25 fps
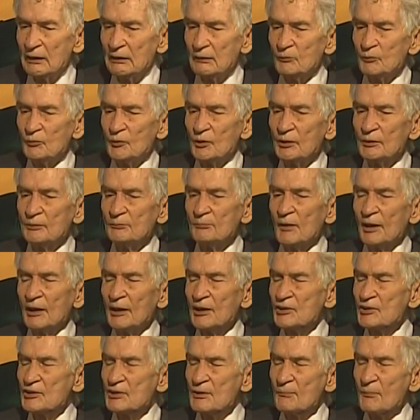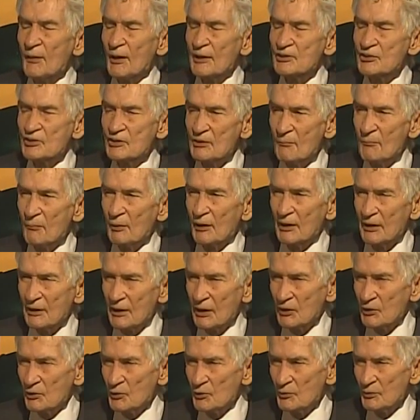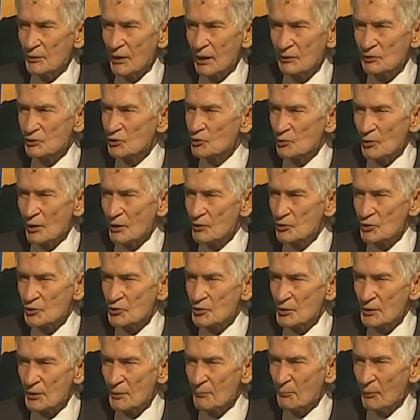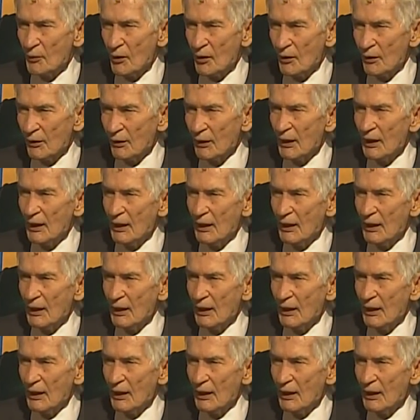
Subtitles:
were molested by somebody they knew, not strangers in the park.